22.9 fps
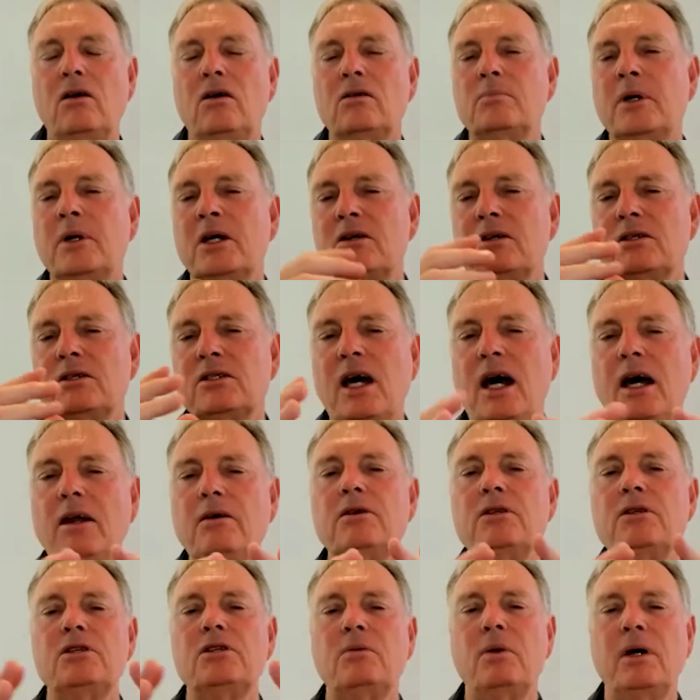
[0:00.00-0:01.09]
because
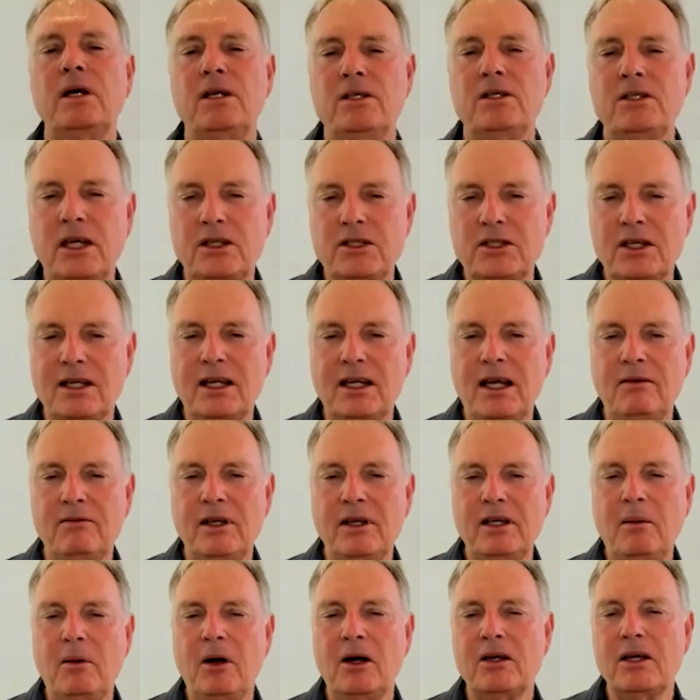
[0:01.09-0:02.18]
120 is such a lovely
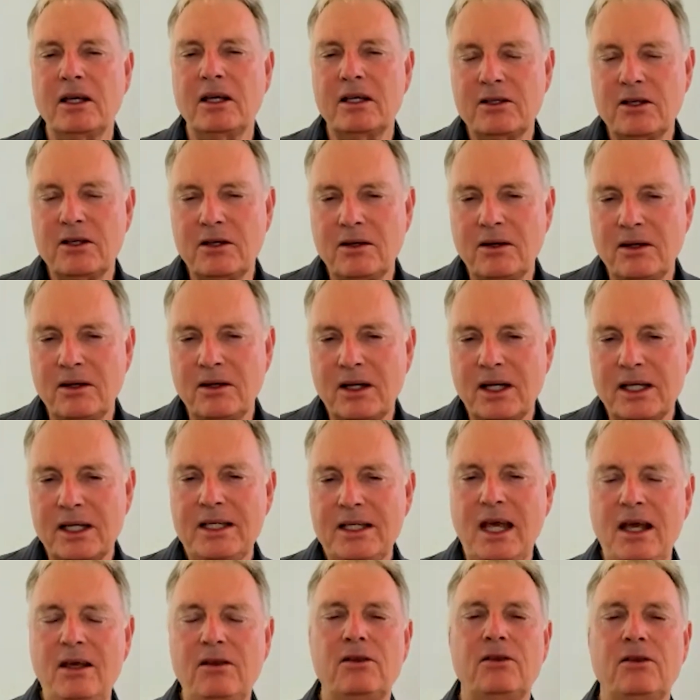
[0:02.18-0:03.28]
number. I could do a
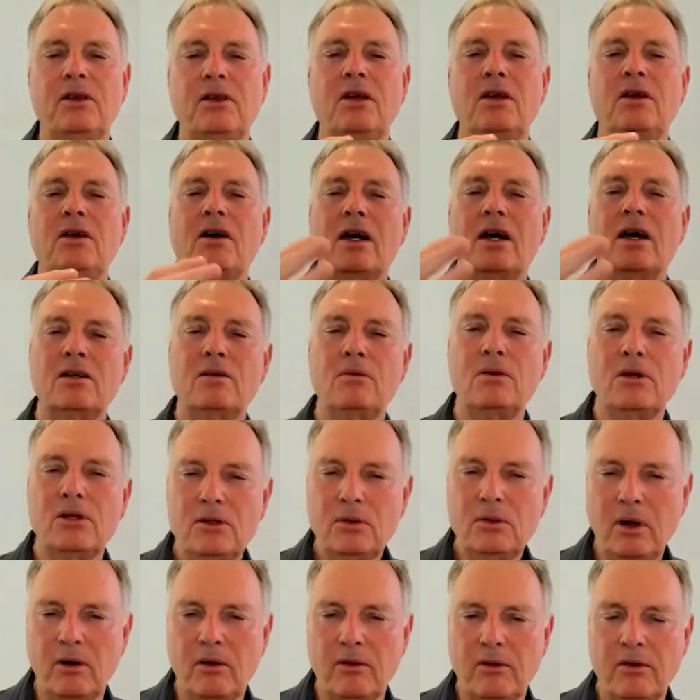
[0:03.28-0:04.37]
tenth, I could do a
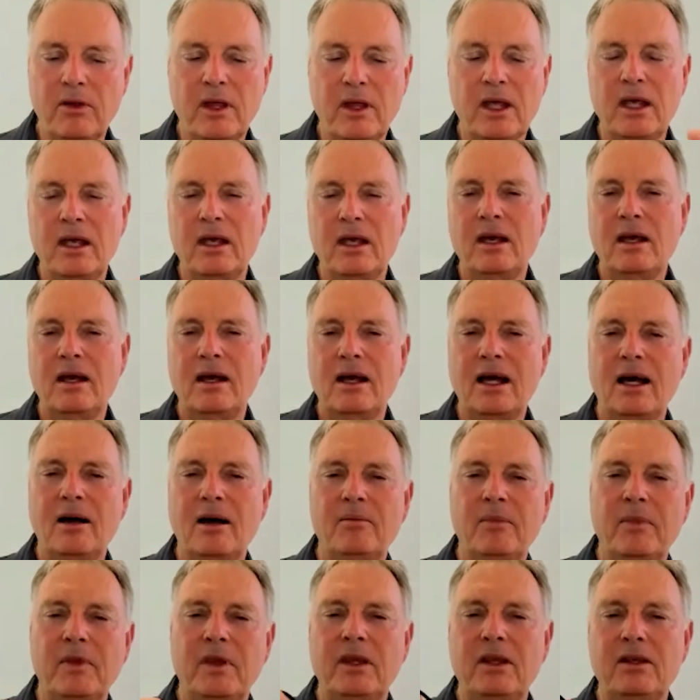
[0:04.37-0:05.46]
12th.
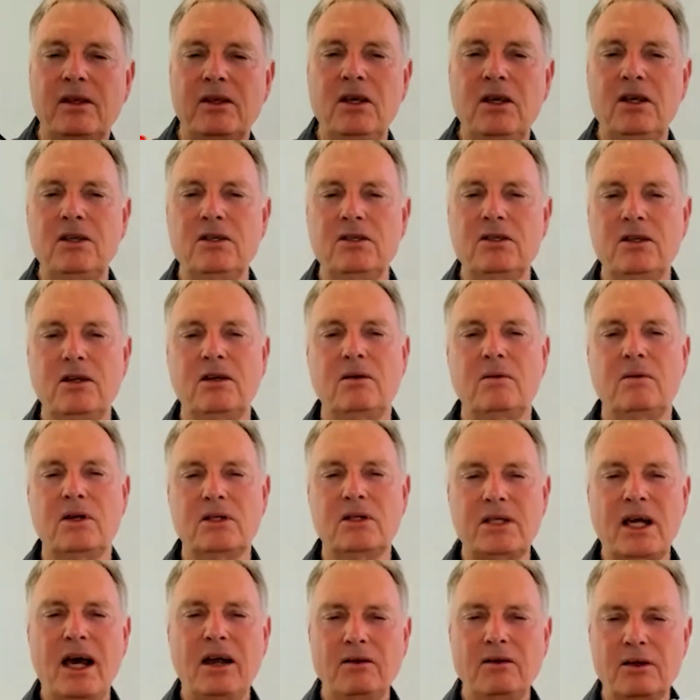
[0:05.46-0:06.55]
You can do it
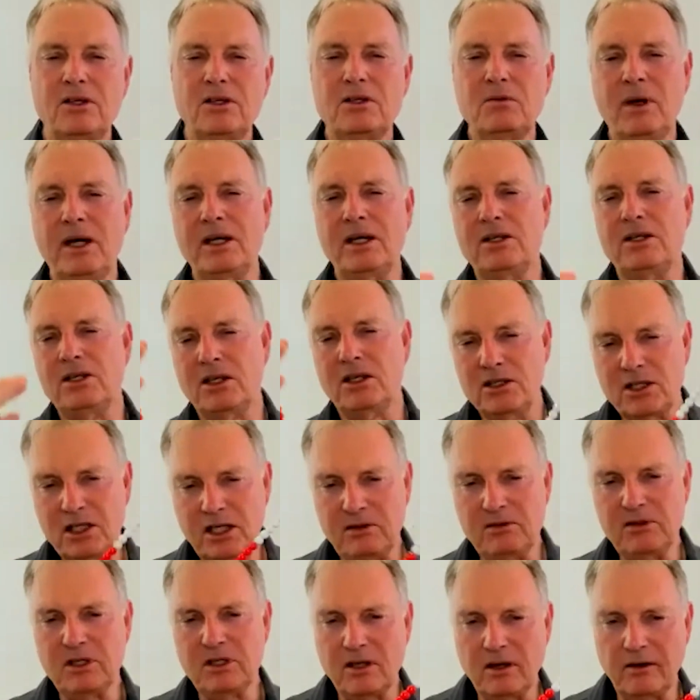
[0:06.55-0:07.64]
because 120 just
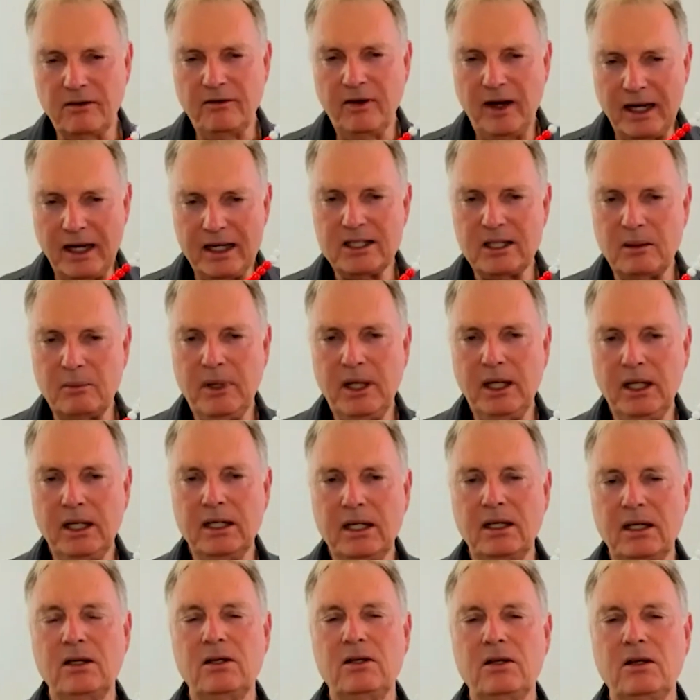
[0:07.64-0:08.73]
gives you the
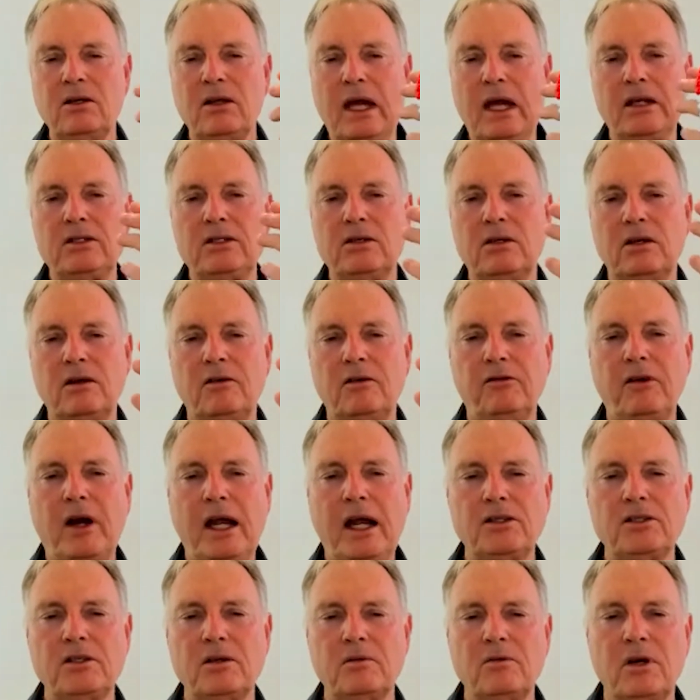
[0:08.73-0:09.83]
flexibility to do that sort of
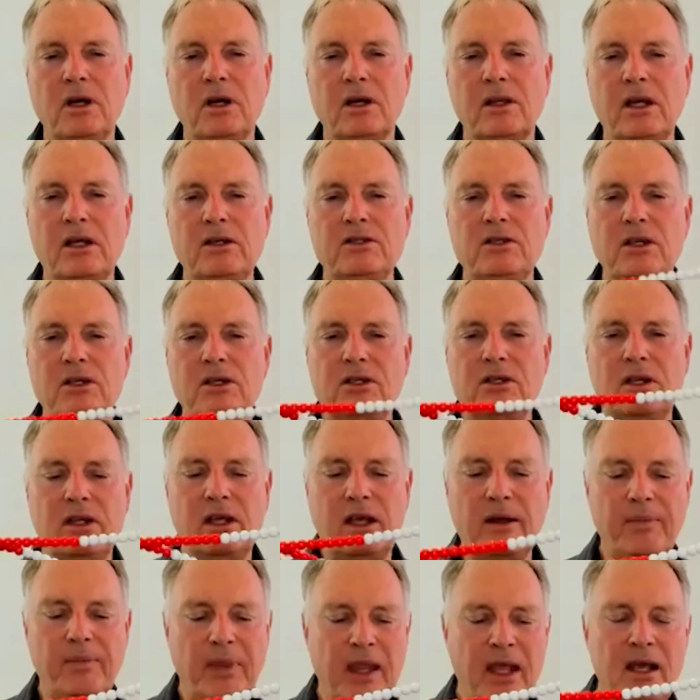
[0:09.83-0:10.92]
fraction work that sits in there.